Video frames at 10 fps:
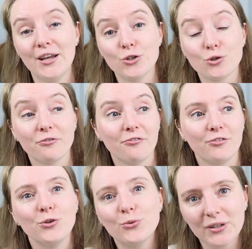to
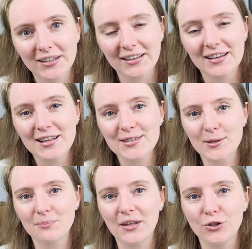fuel
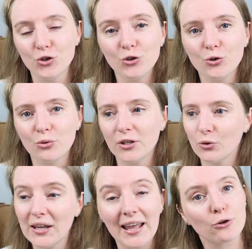something new you know
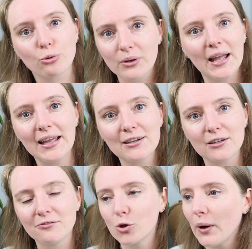you get
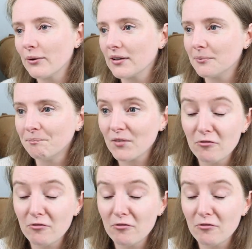creative you go out and